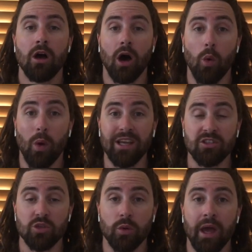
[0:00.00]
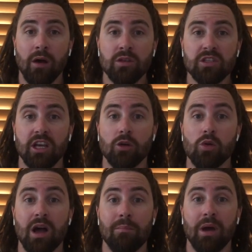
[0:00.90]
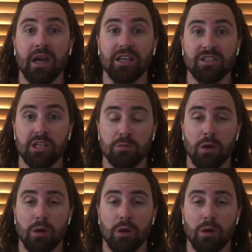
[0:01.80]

I'll wait 2 hours and I'll come back and test